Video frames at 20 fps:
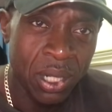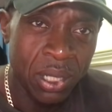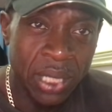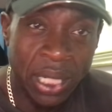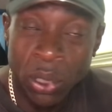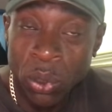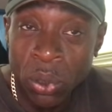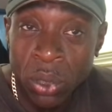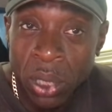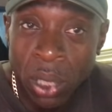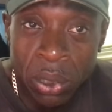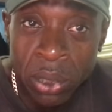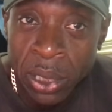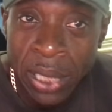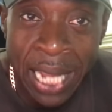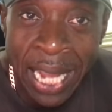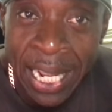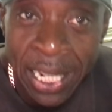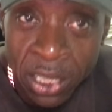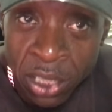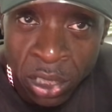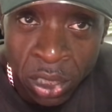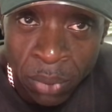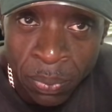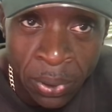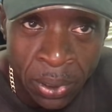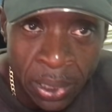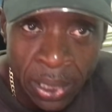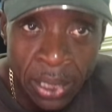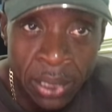They couldn't go to the Asian
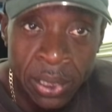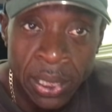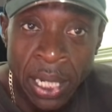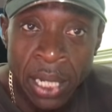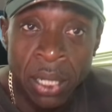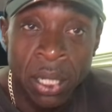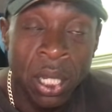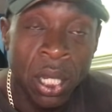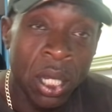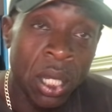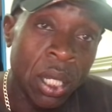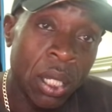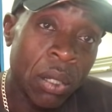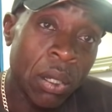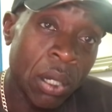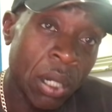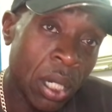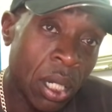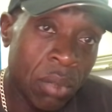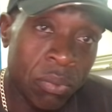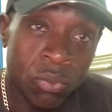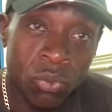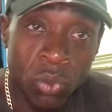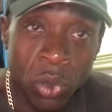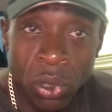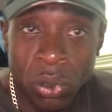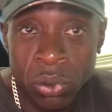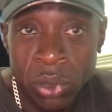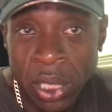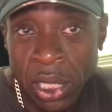community and say,
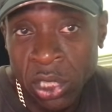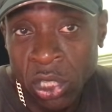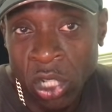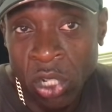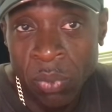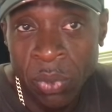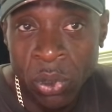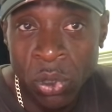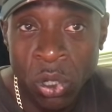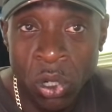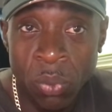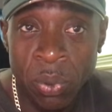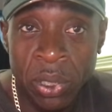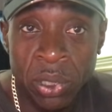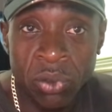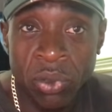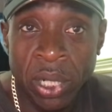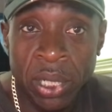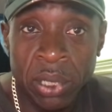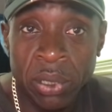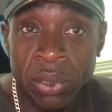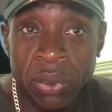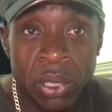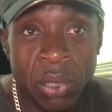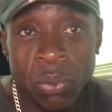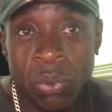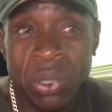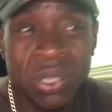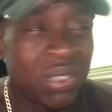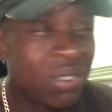well, yeah, Jeremy Corbyn's racist.
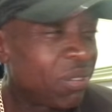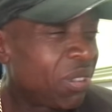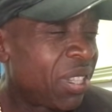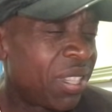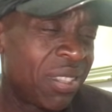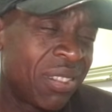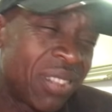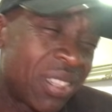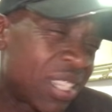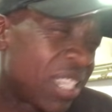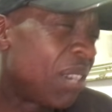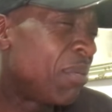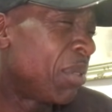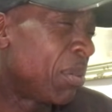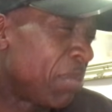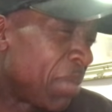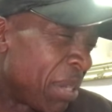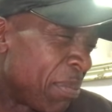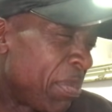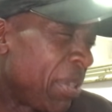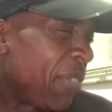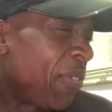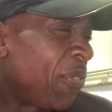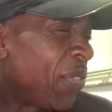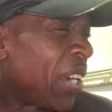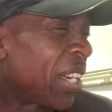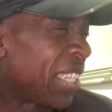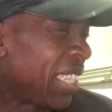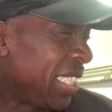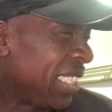What? Come on, man, be
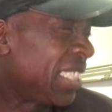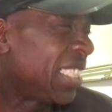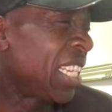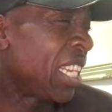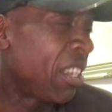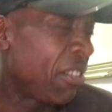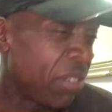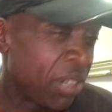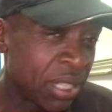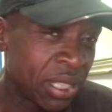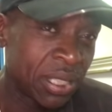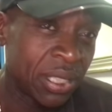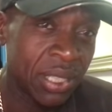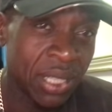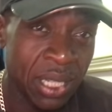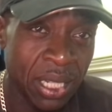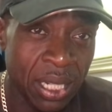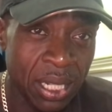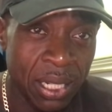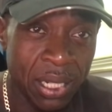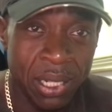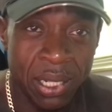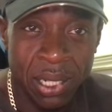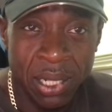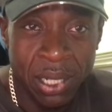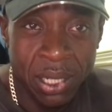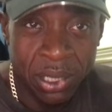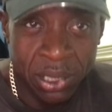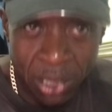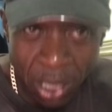fucking serious.
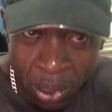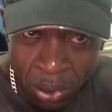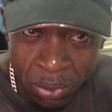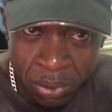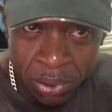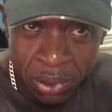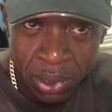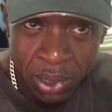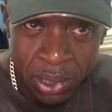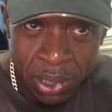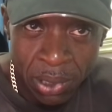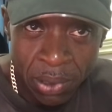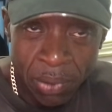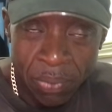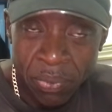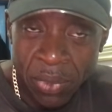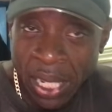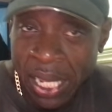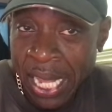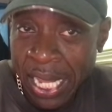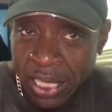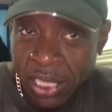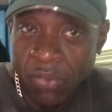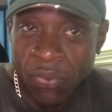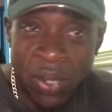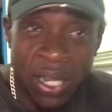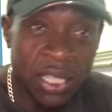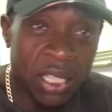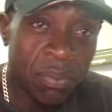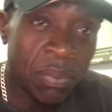So they had to
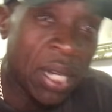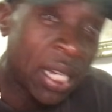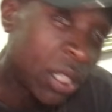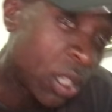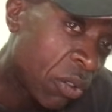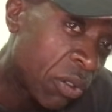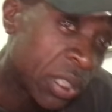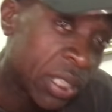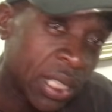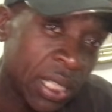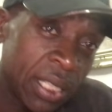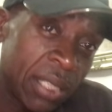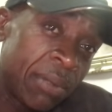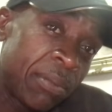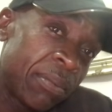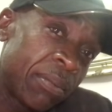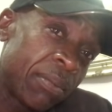find a minority.